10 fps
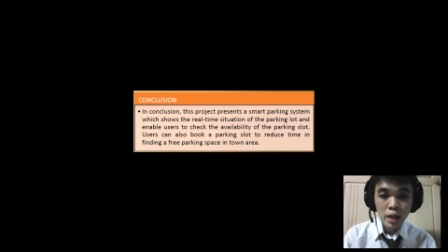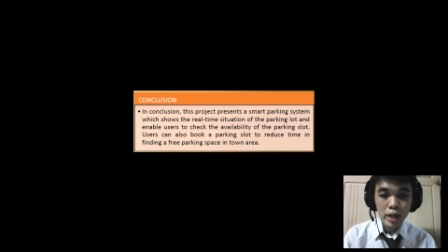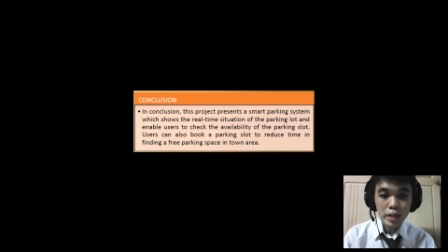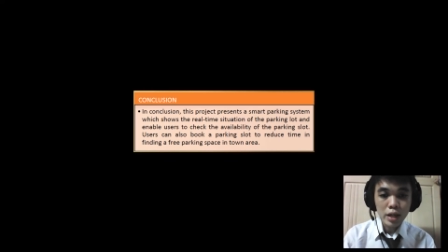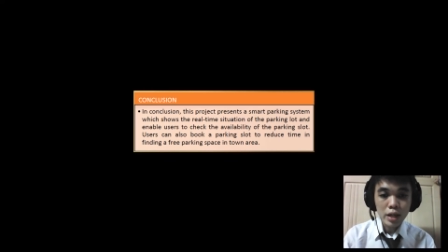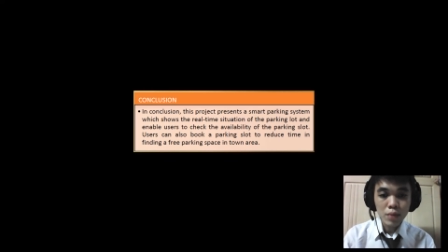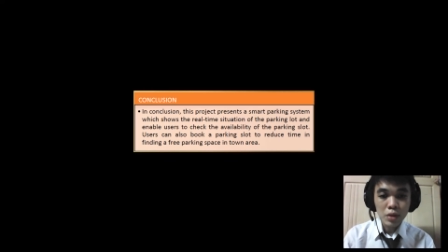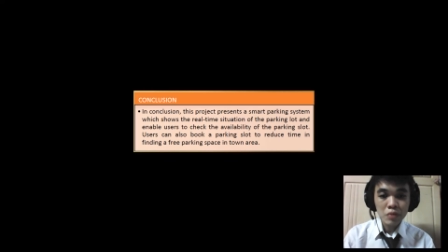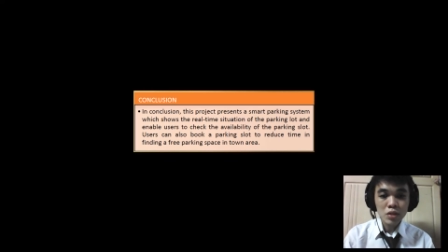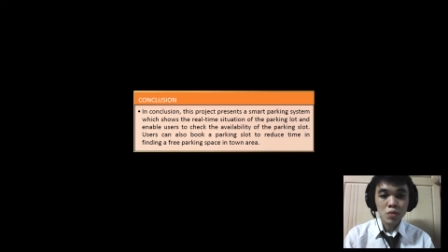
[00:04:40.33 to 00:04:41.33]
and enable
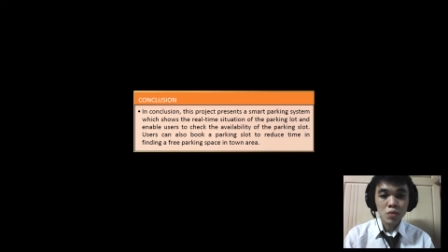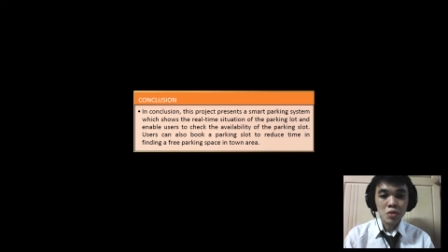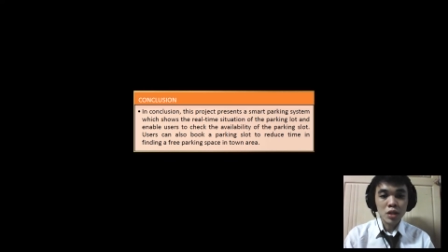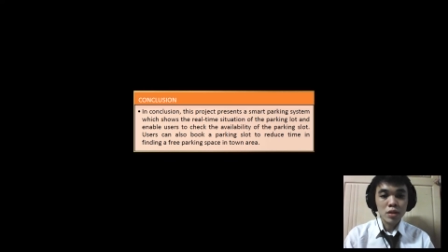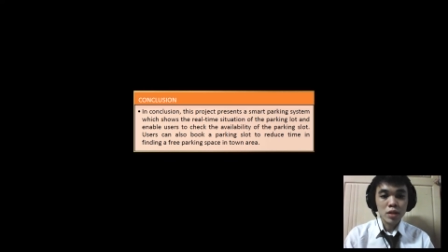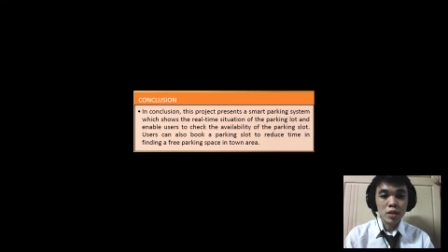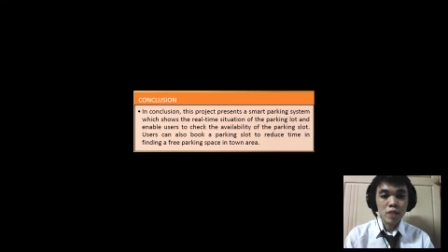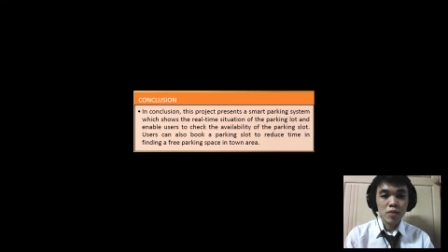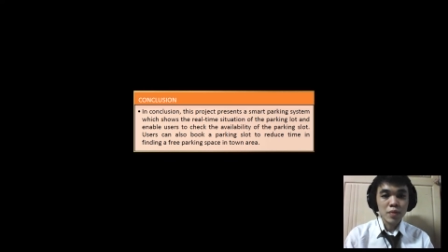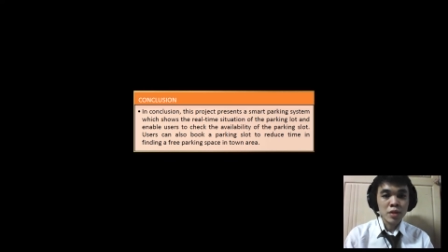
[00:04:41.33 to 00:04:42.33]
user to check the
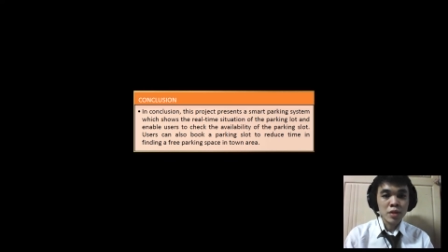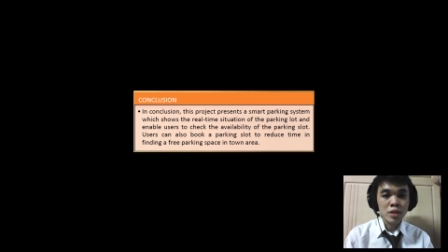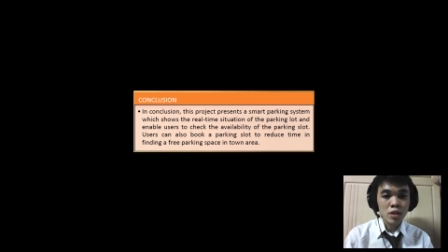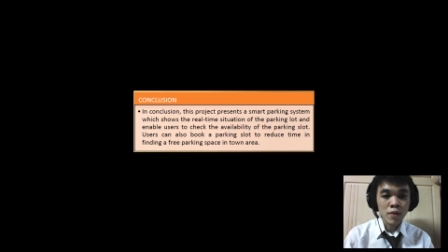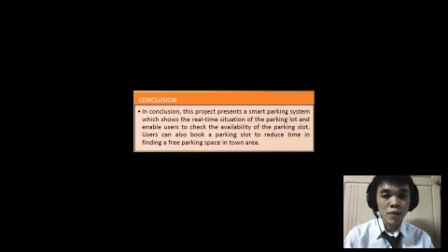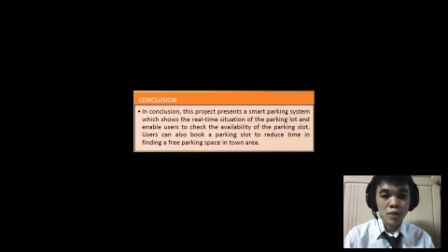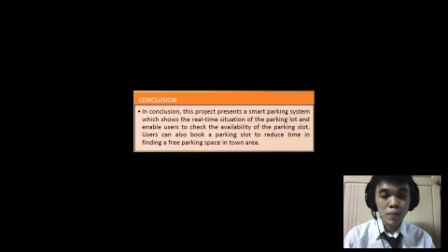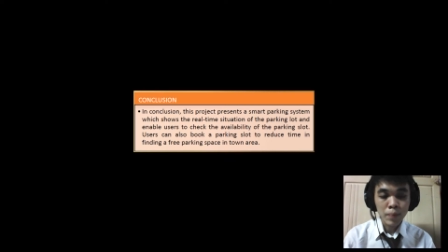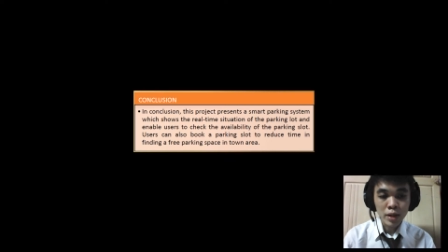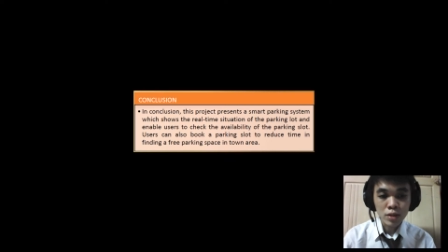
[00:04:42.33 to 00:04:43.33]
availability of the
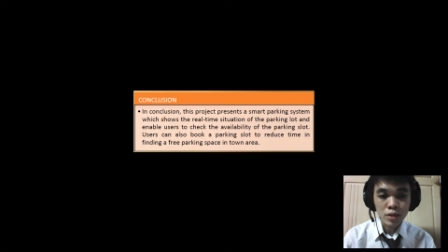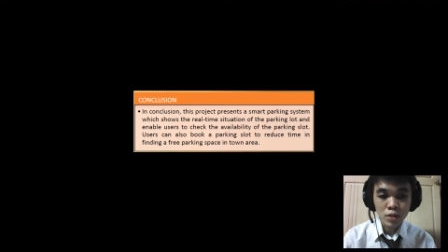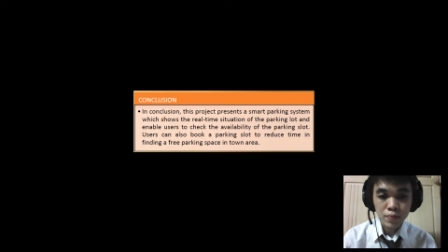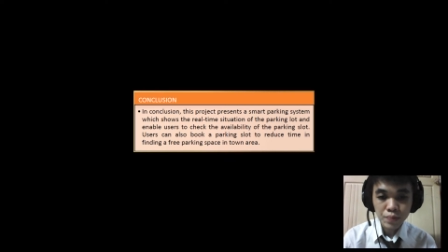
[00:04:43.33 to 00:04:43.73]
parking slot.